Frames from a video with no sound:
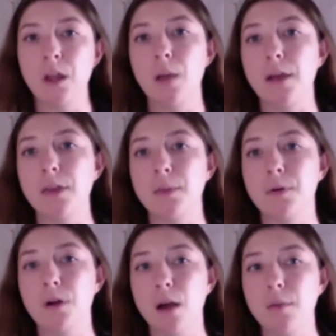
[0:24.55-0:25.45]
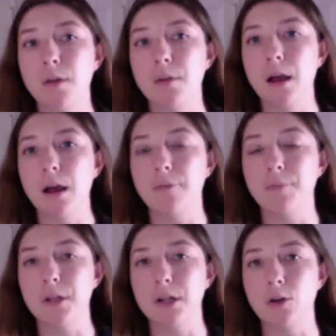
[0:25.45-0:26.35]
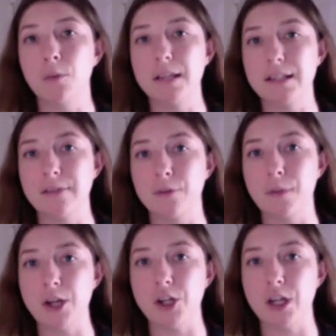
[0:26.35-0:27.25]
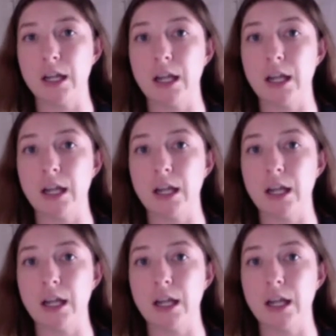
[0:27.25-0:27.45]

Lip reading: about the problem of political misinformation